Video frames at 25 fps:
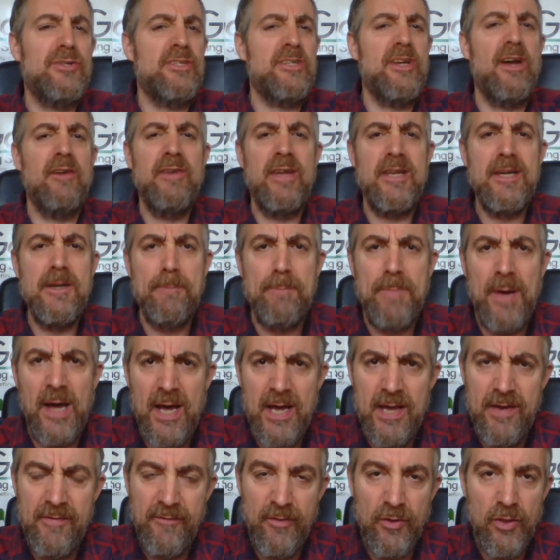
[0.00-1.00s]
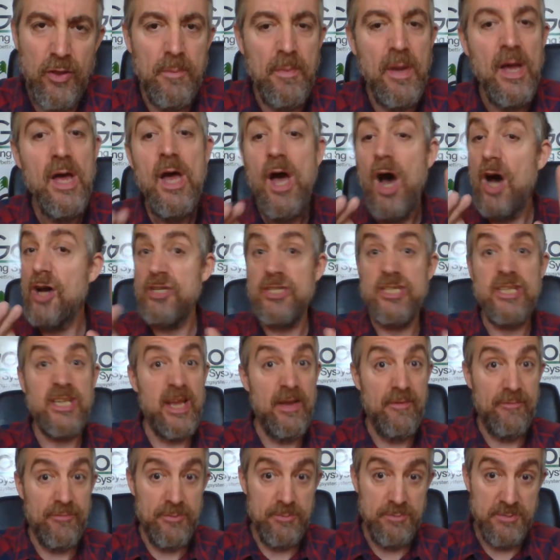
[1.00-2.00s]
You don't need to pay for them. I just
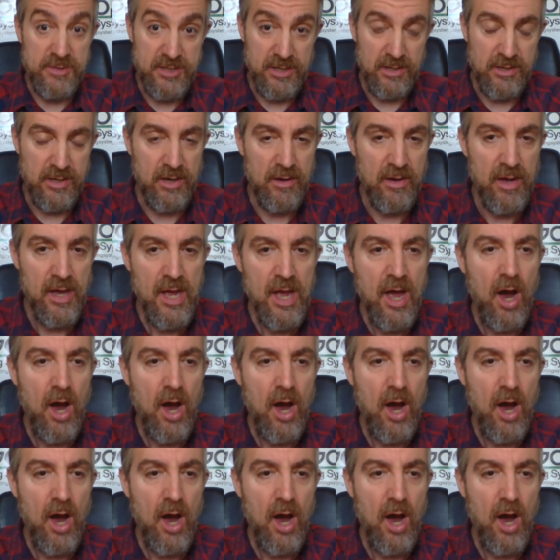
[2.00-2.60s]
give them to you.